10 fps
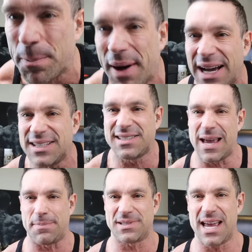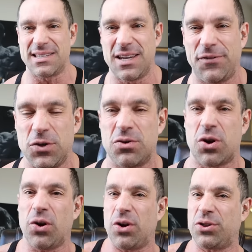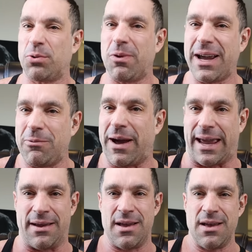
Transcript: biceps as if you curled the right way.